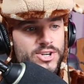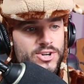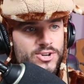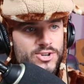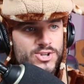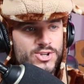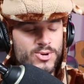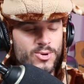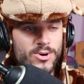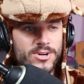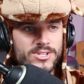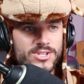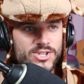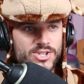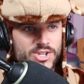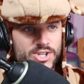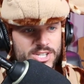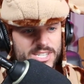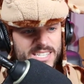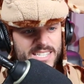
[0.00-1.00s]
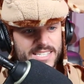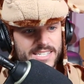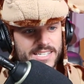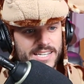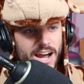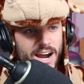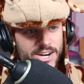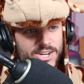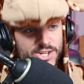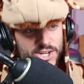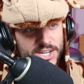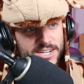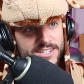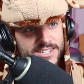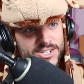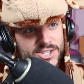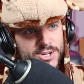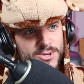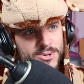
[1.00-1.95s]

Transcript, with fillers: shorts just suction to